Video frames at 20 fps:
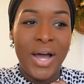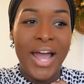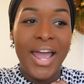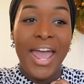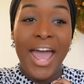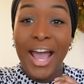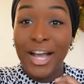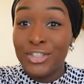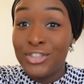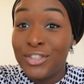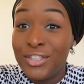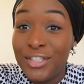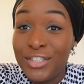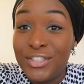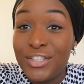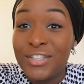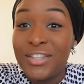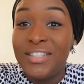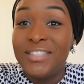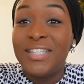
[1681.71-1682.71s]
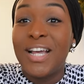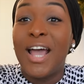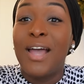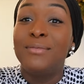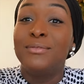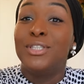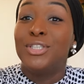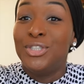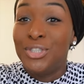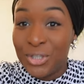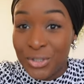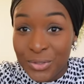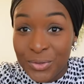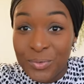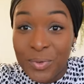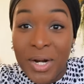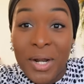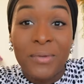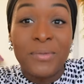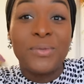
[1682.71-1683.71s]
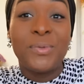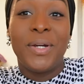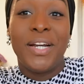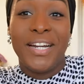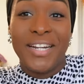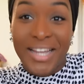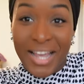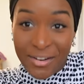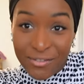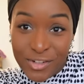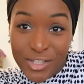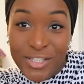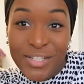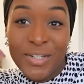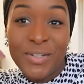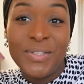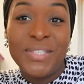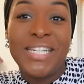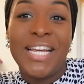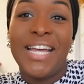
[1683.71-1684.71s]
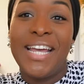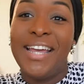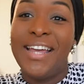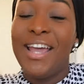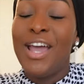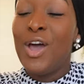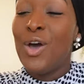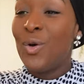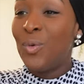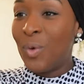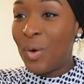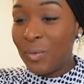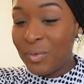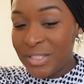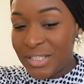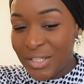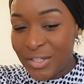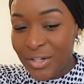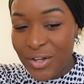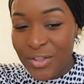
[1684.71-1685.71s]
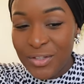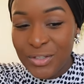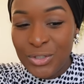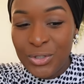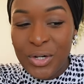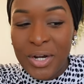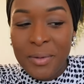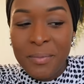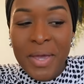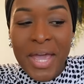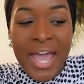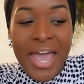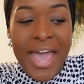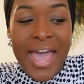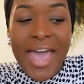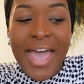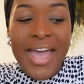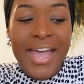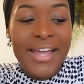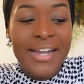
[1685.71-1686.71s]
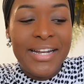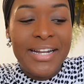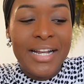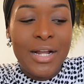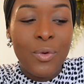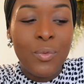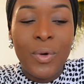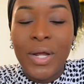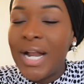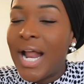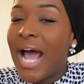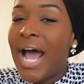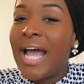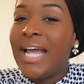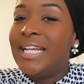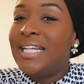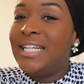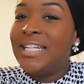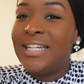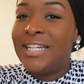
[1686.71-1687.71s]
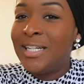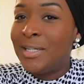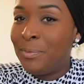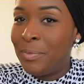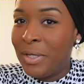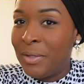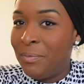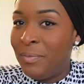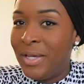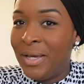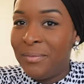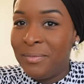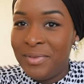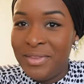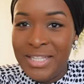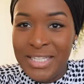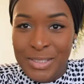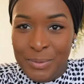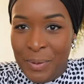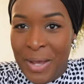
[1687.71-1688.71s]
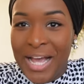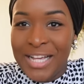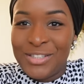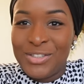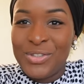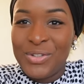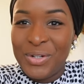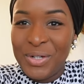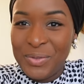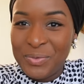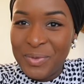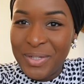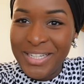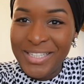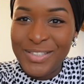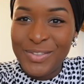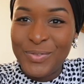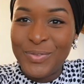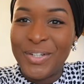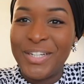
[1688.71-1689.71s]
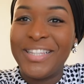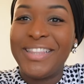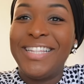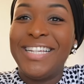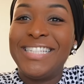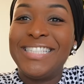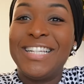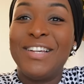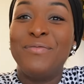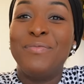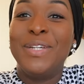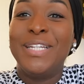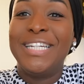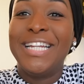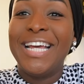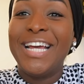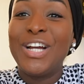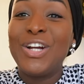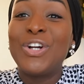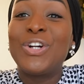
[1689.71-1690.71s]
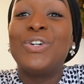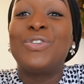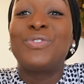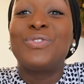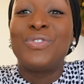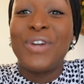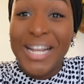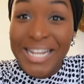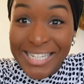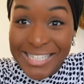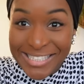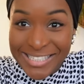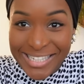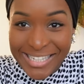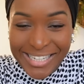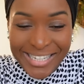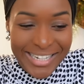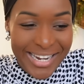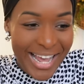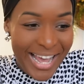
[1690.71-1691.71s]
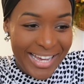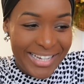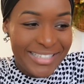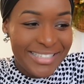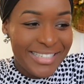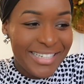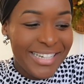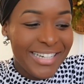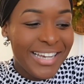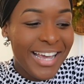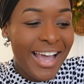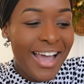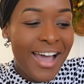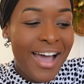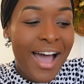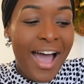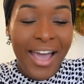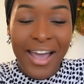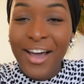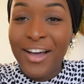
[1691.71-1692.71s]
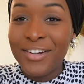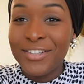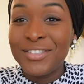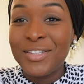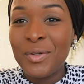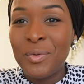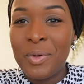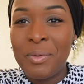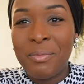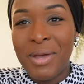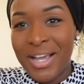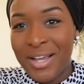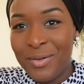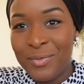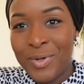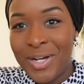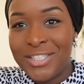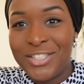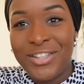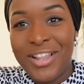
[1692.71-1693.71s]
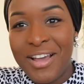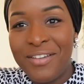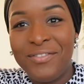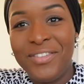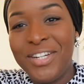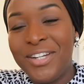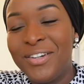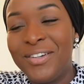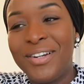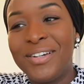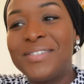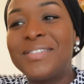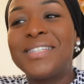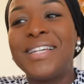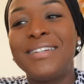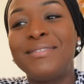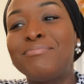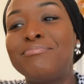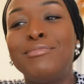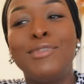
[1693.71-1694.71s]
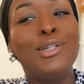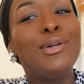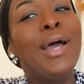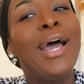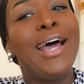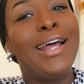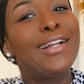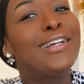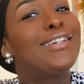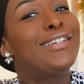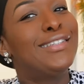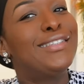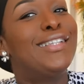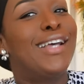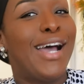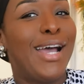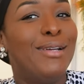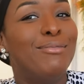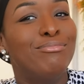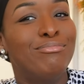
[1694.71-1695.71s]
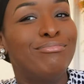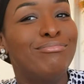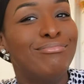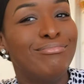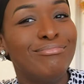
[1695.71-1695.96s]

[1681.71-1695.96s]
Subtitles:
I actually took the time to show you what I was wearing every single day, what we did on the trip. And when I needed a pick-me-up in these past 3 weeks where things have been crazy and hectic, I honestly went back and watched that video and I was like, you had a good time.